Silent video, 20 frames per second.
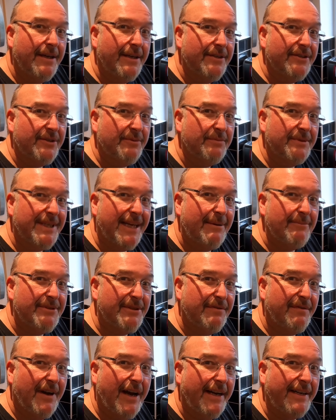Sometimes
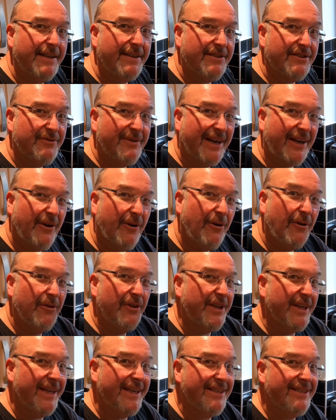the finings drag all
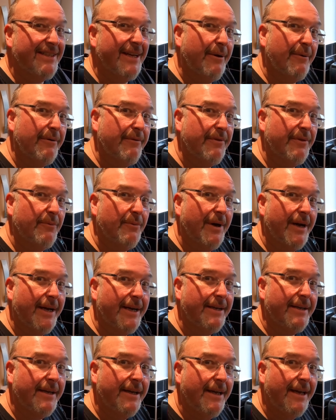the yeast out of the
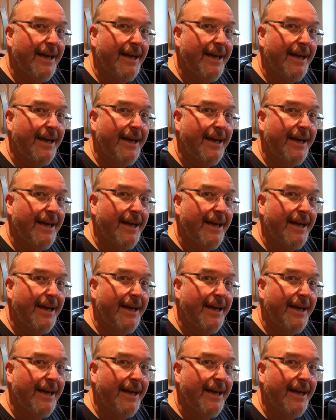wine